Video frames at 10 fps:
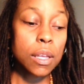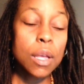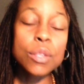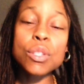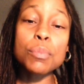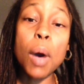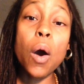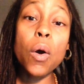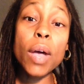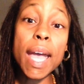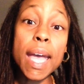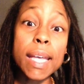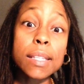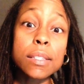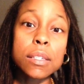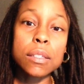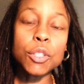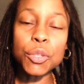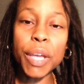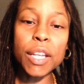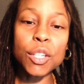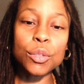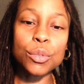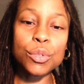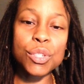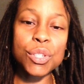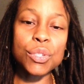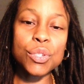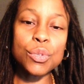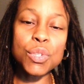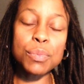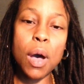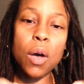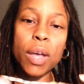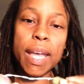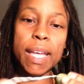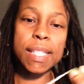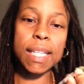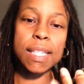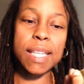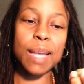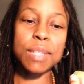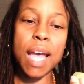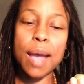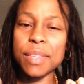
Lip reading: small eggs. You can use two small eggs at the same time.